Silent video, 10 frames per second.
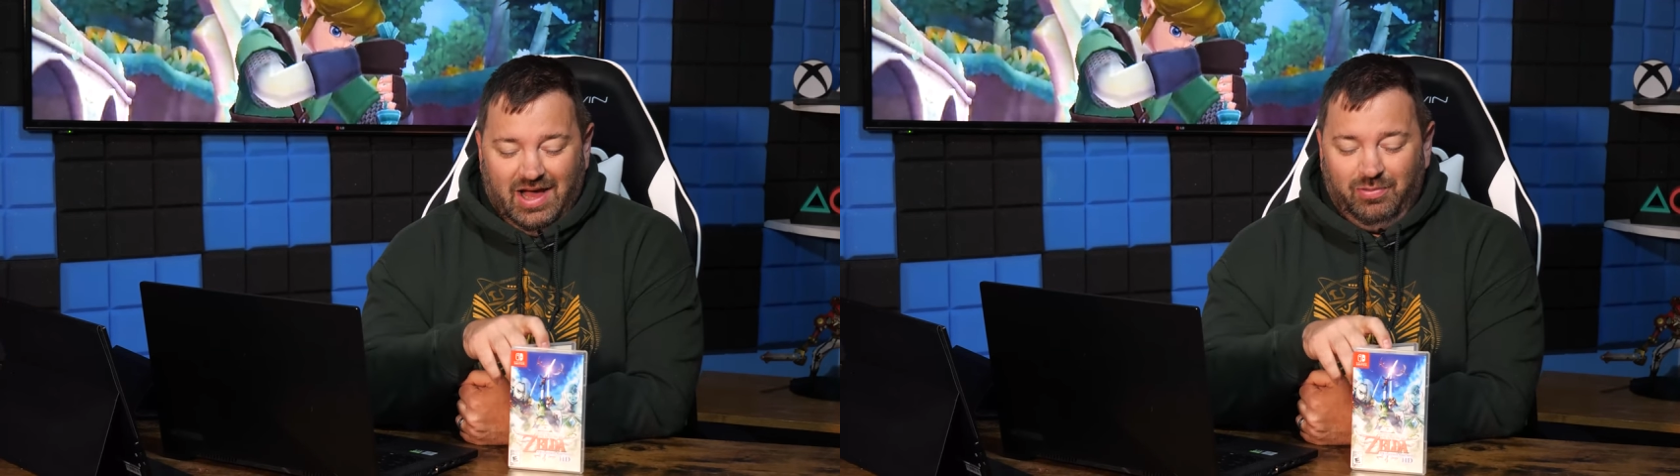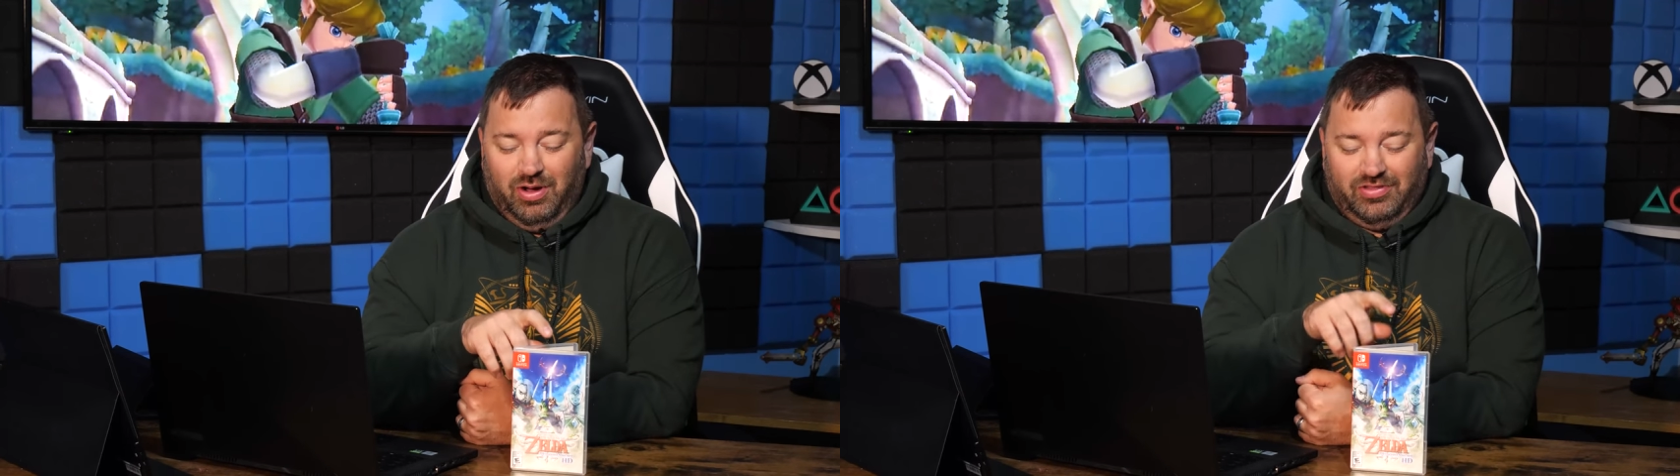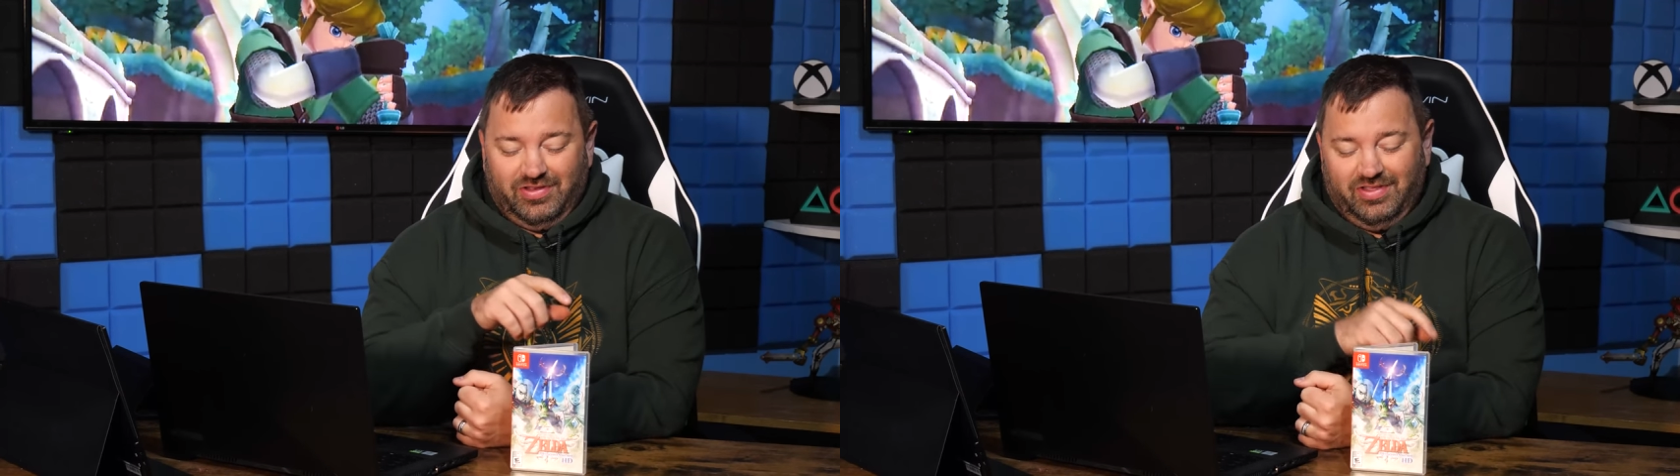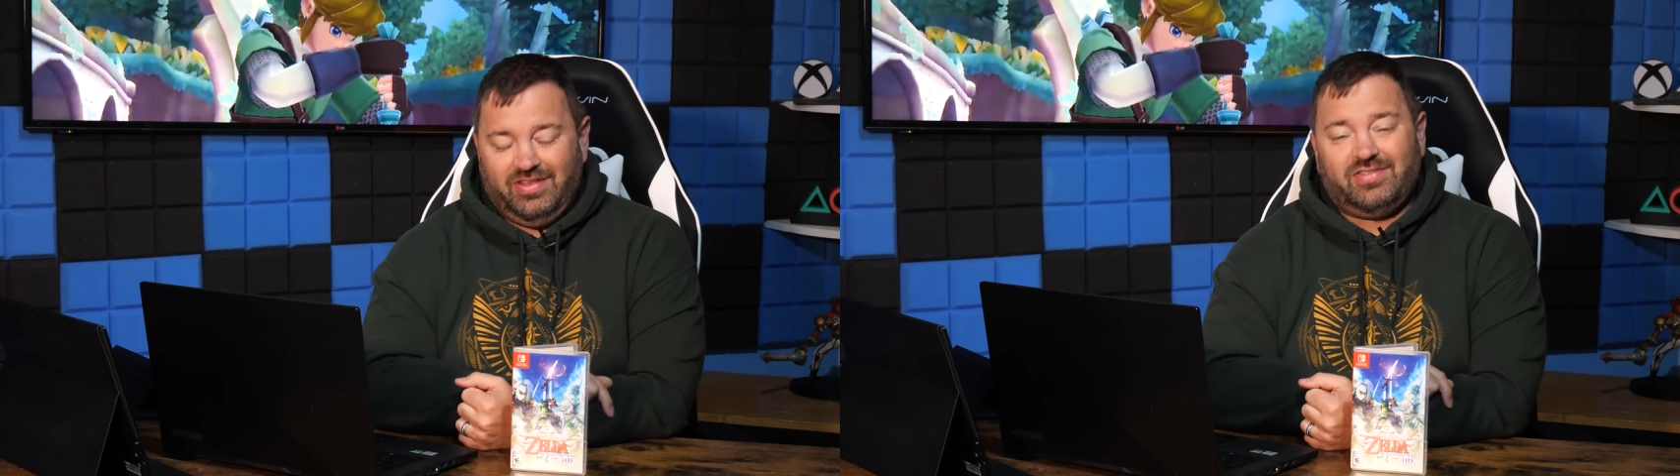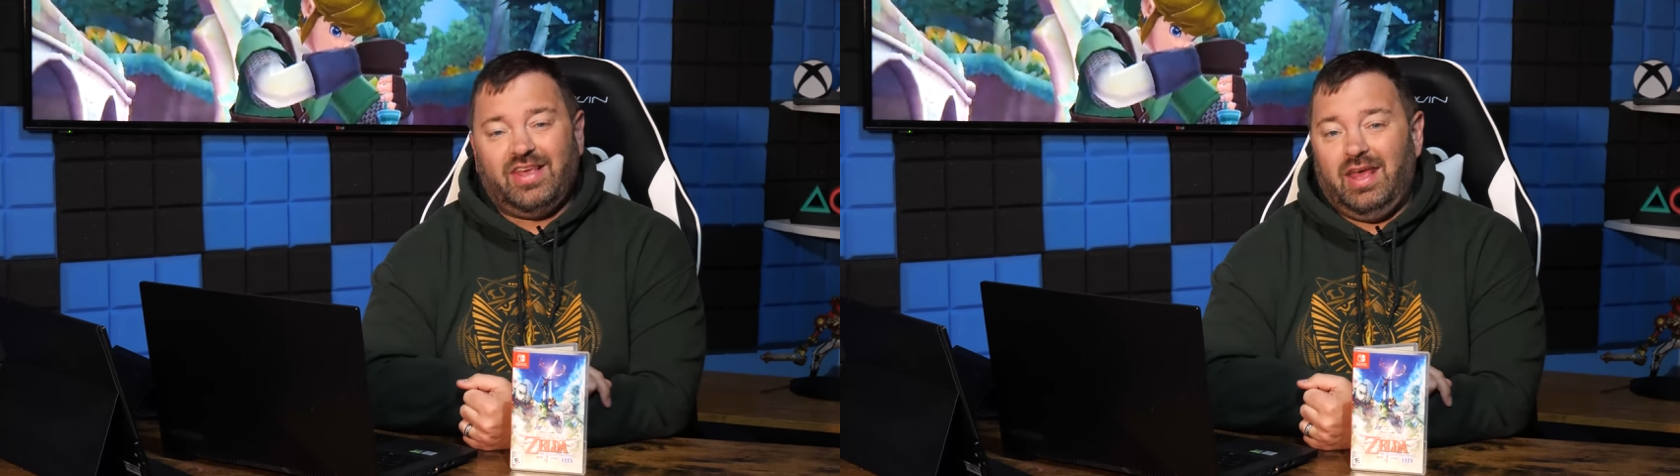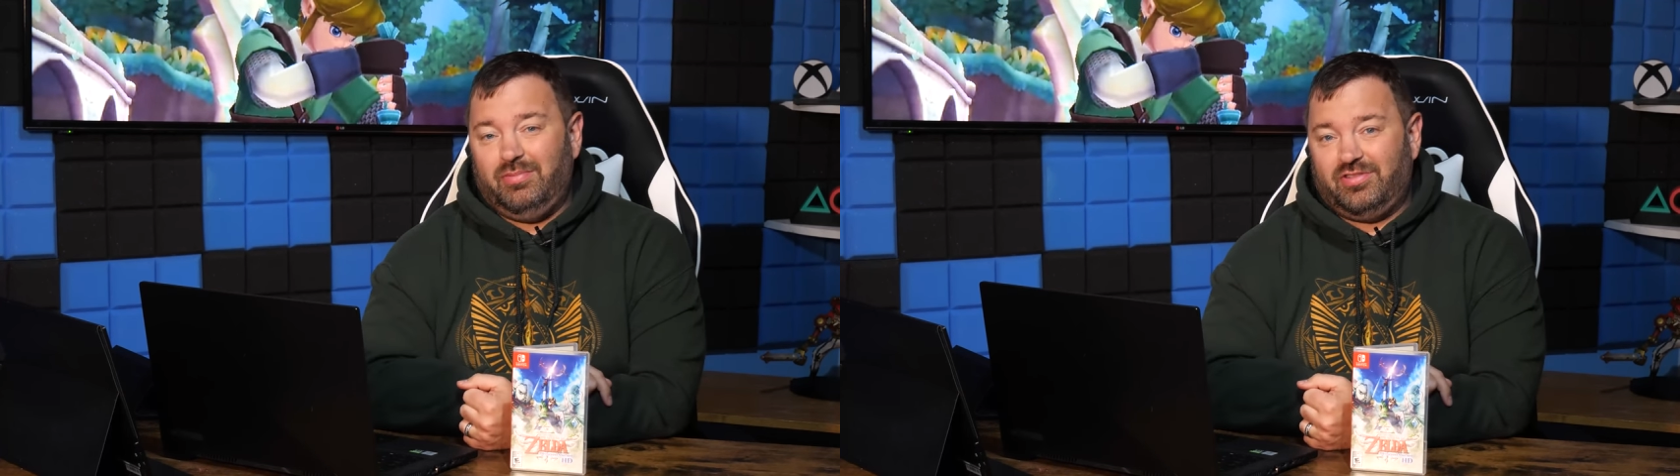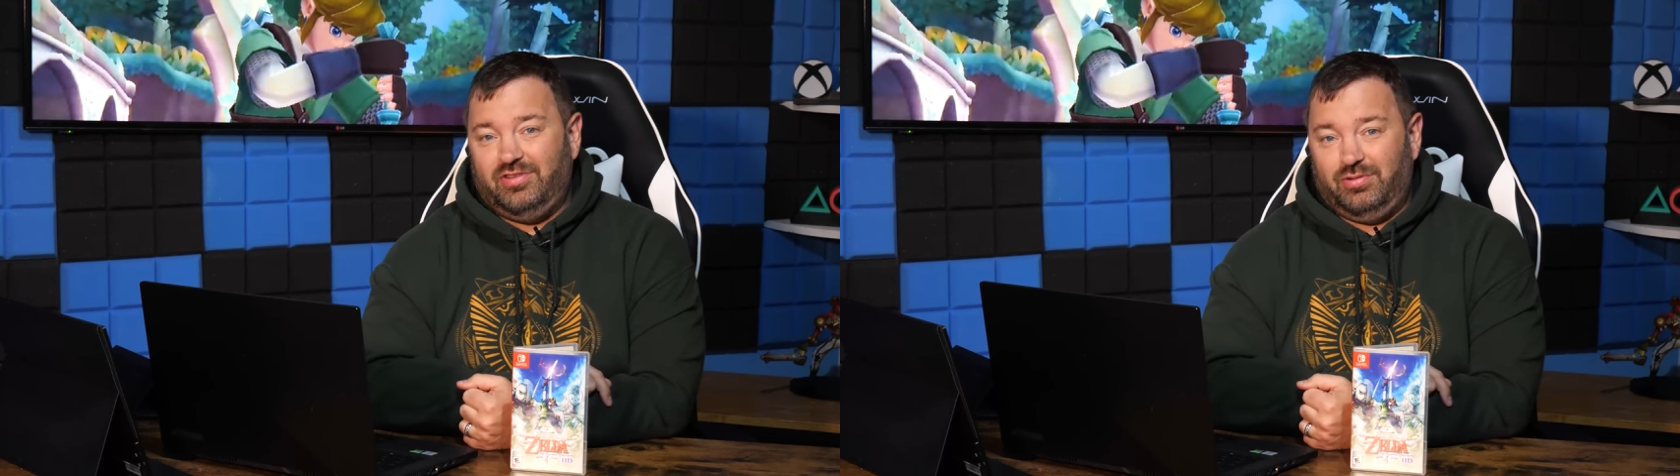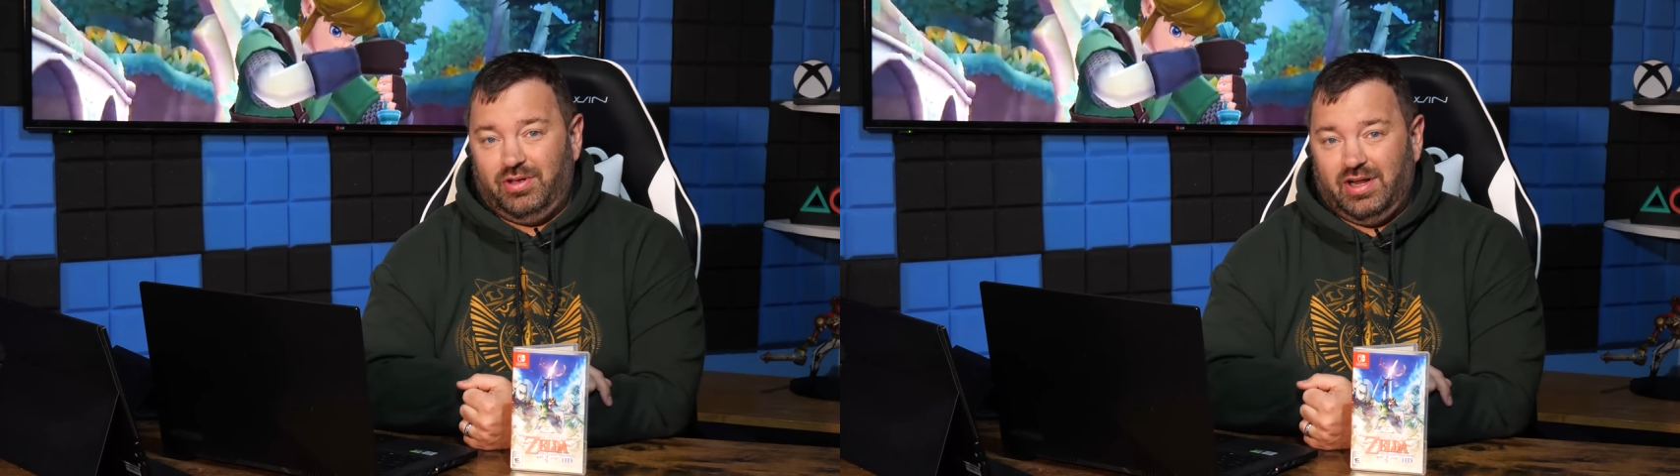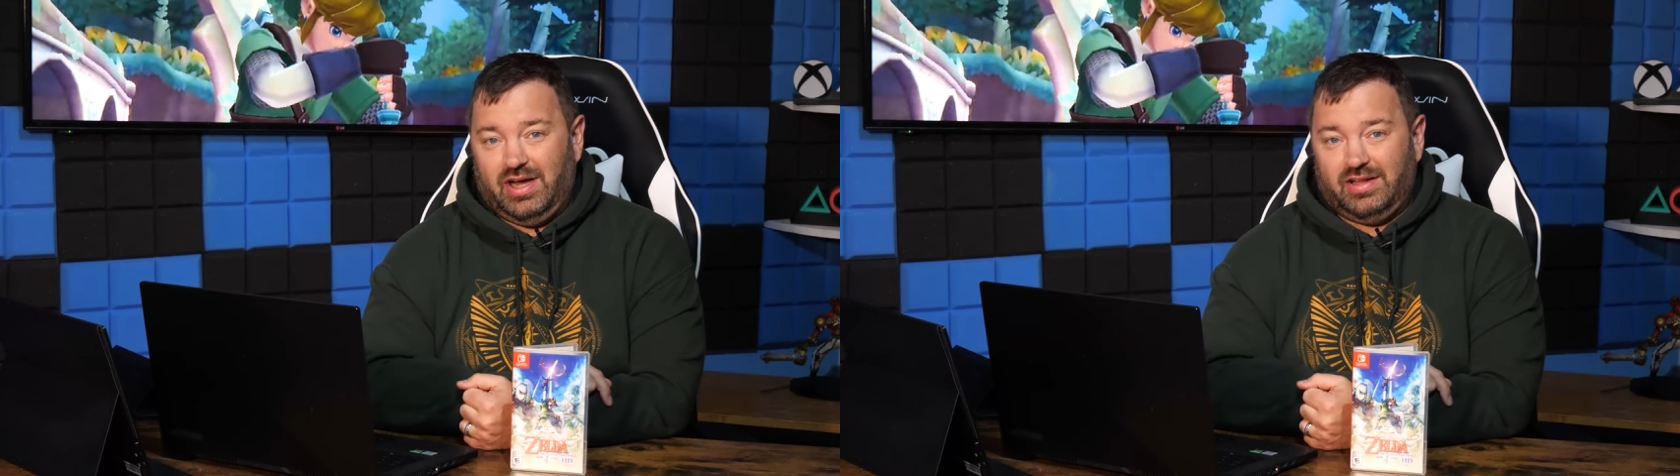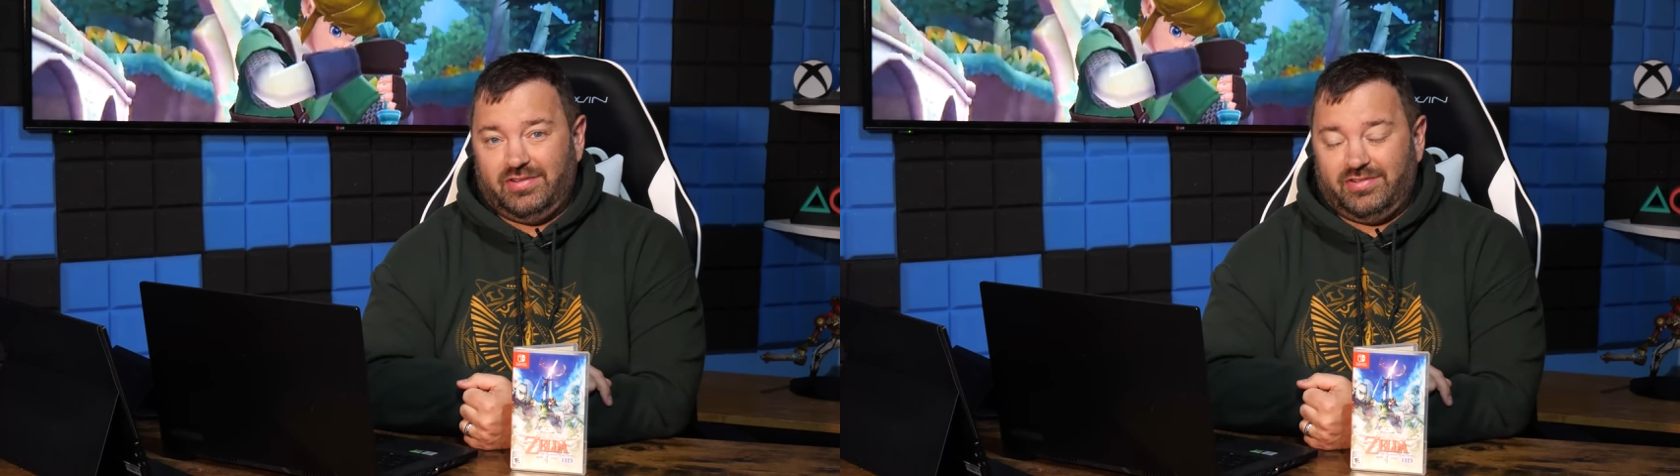at what this game is doing
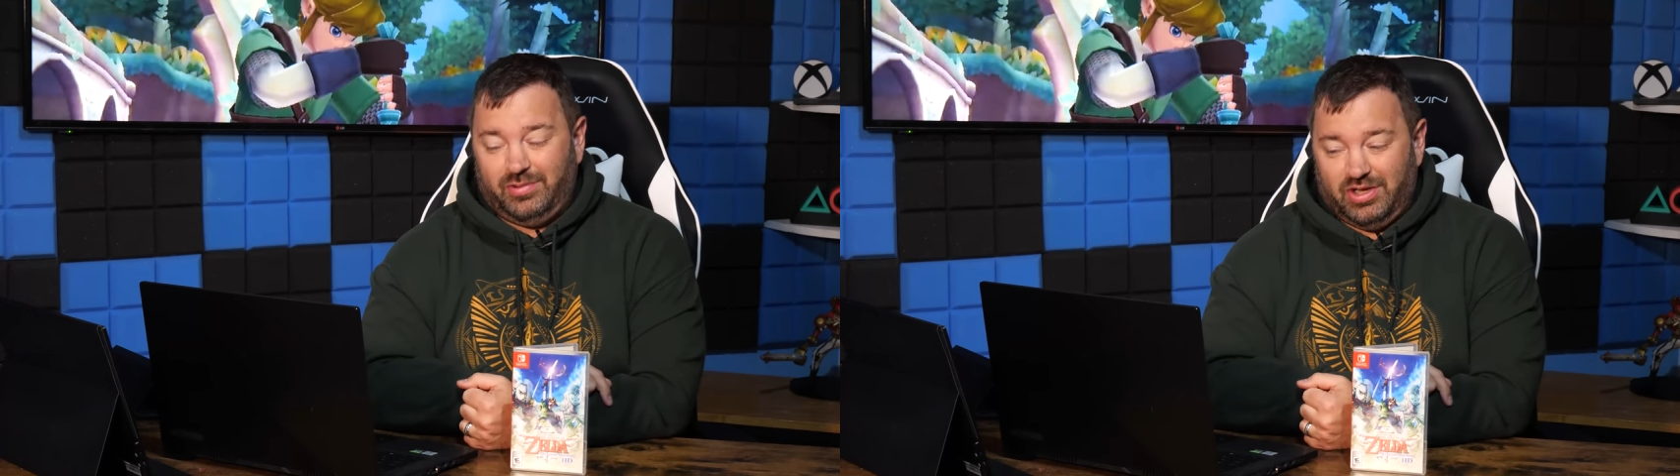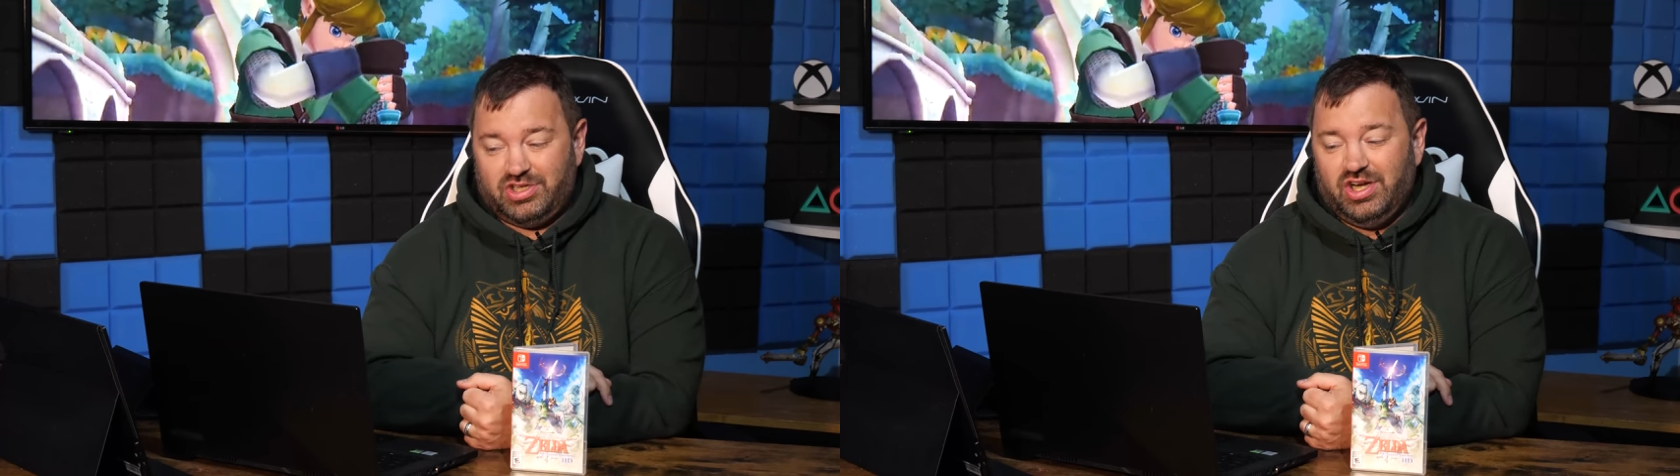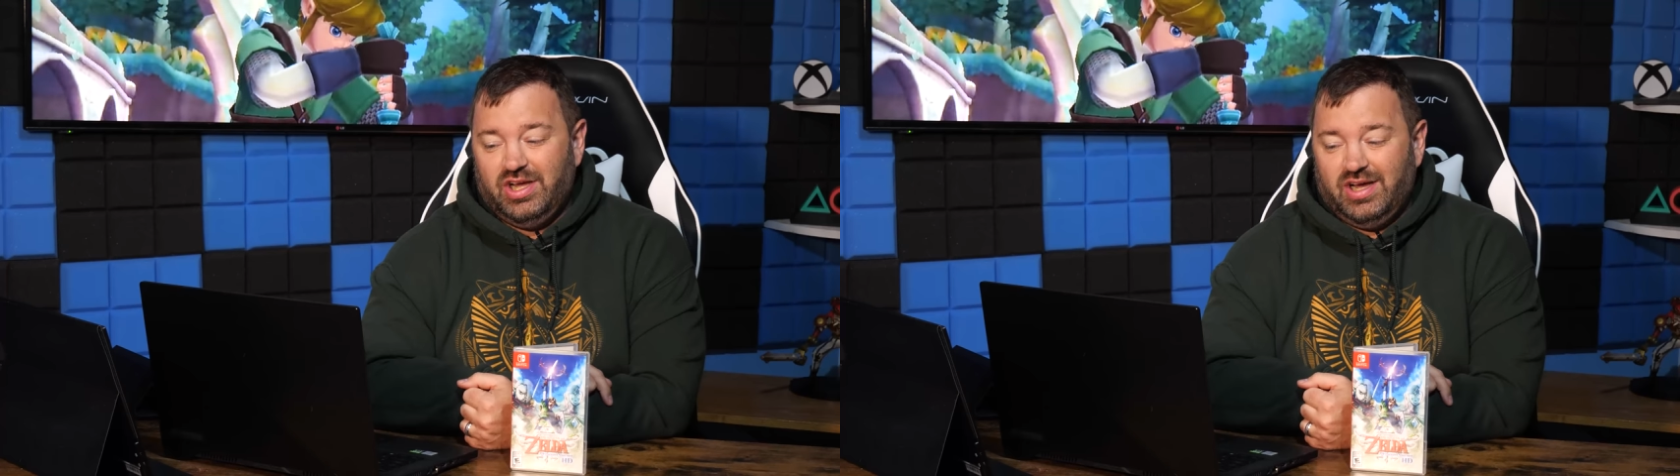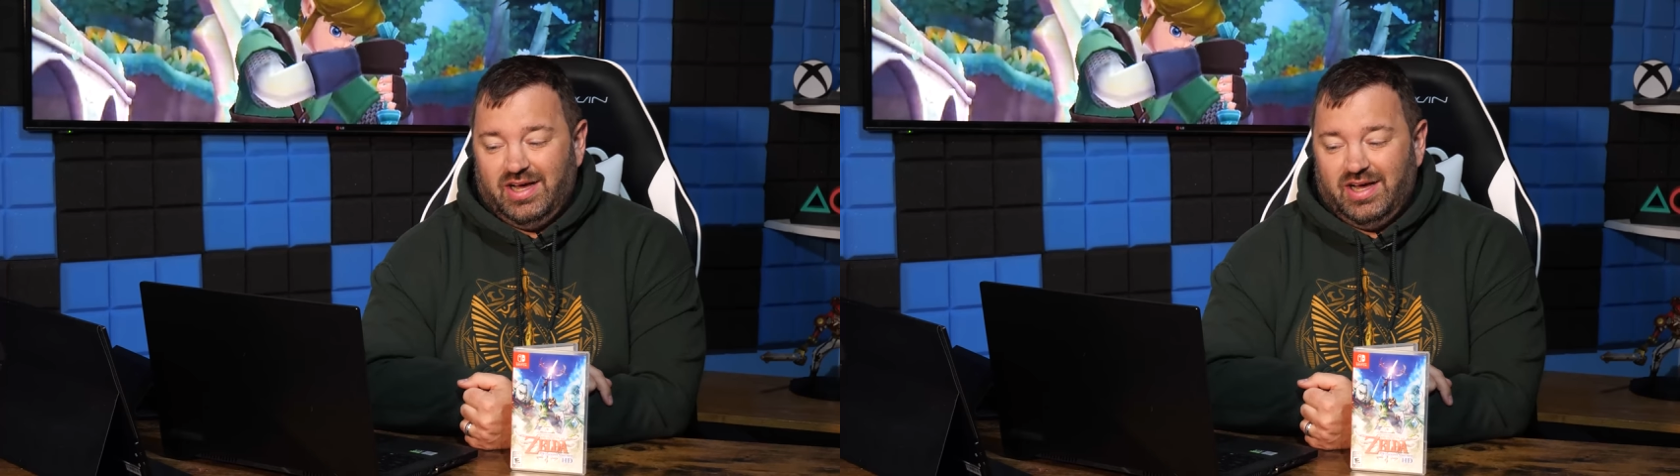on Switch.